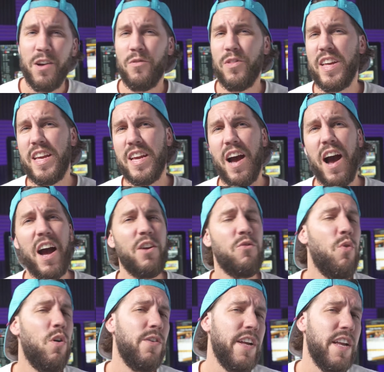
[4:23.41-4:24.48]
the
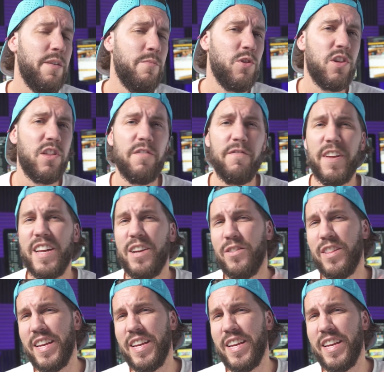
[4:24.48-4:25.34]
high-quality images and video,